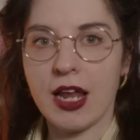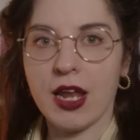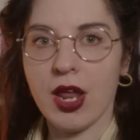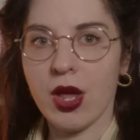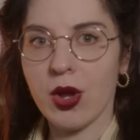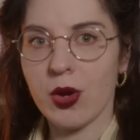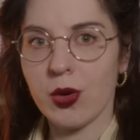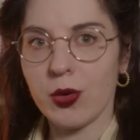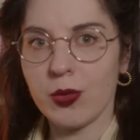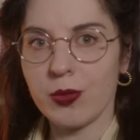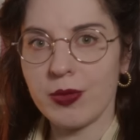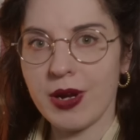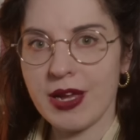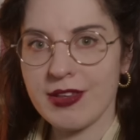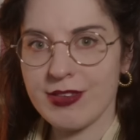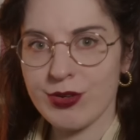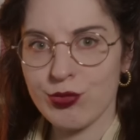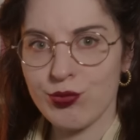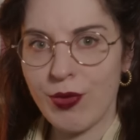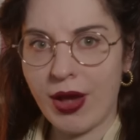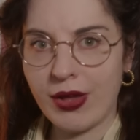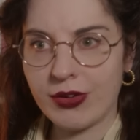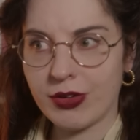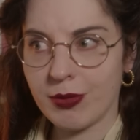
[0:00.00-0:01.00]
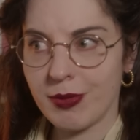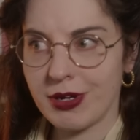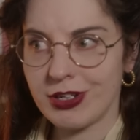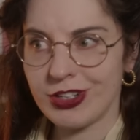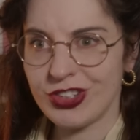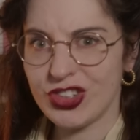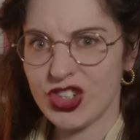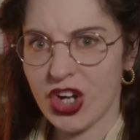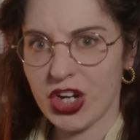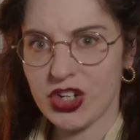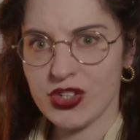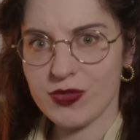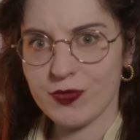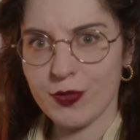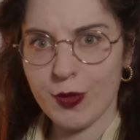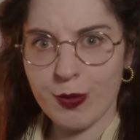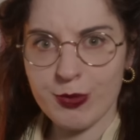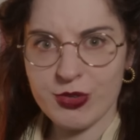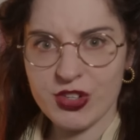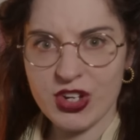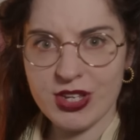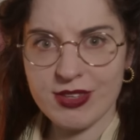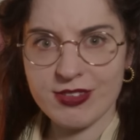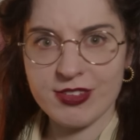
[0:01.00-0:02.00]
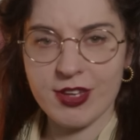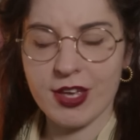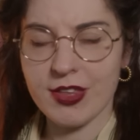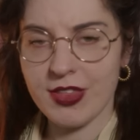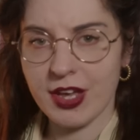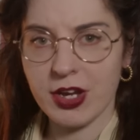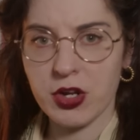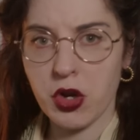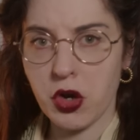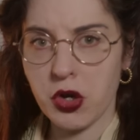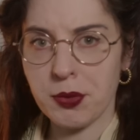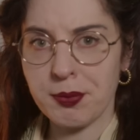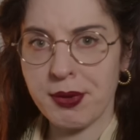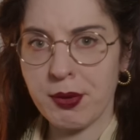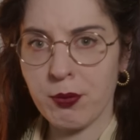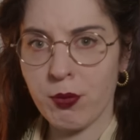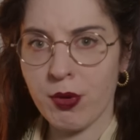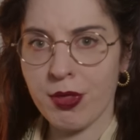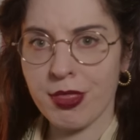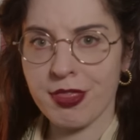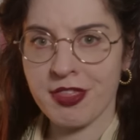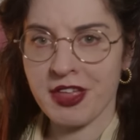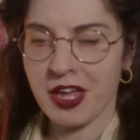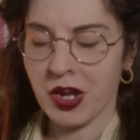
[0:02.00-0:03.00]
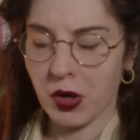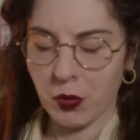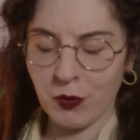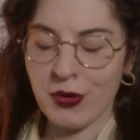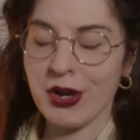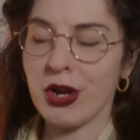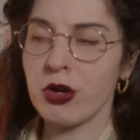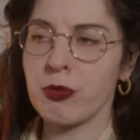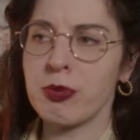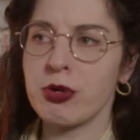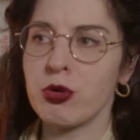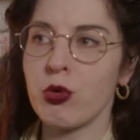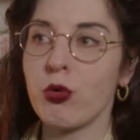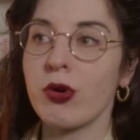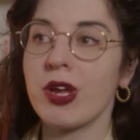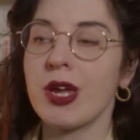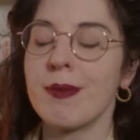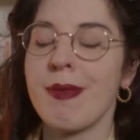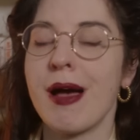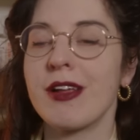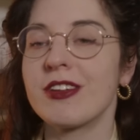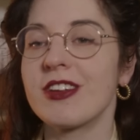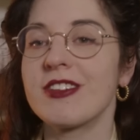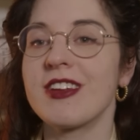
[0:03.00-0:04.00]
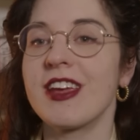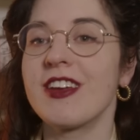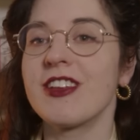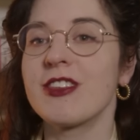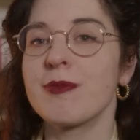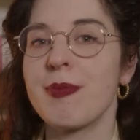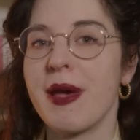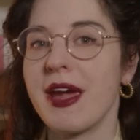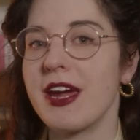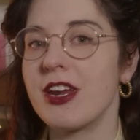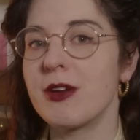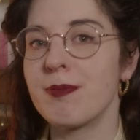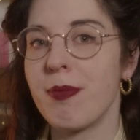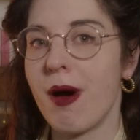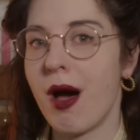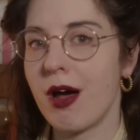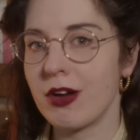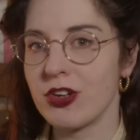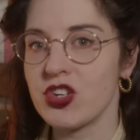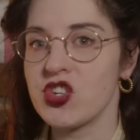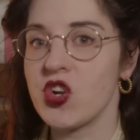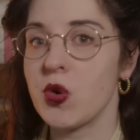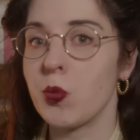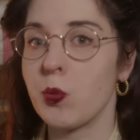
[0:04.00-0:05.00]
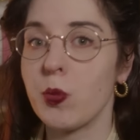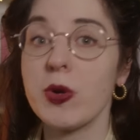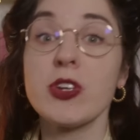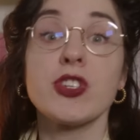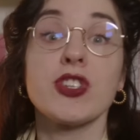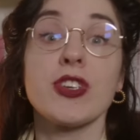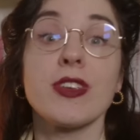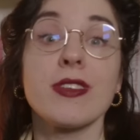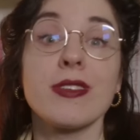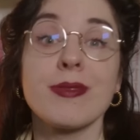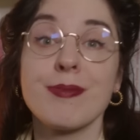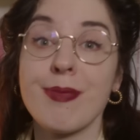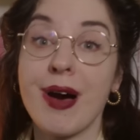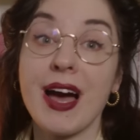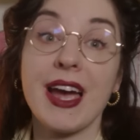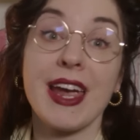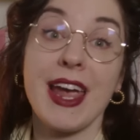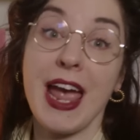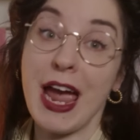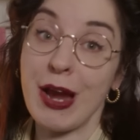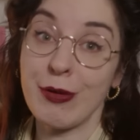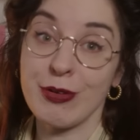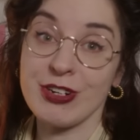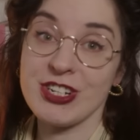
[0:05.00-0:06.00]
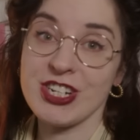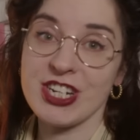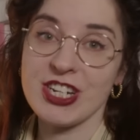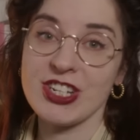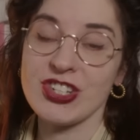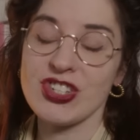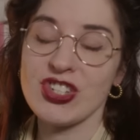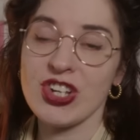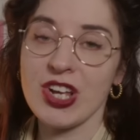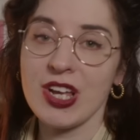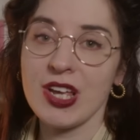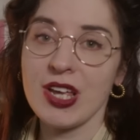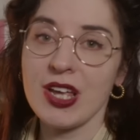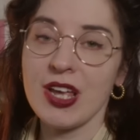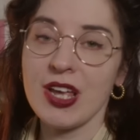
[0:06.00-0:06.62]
Hello, it's a random interjection from Trinzia that could only mean one thing. We're going to be talking about today's paid partnership, which is MyHeritage.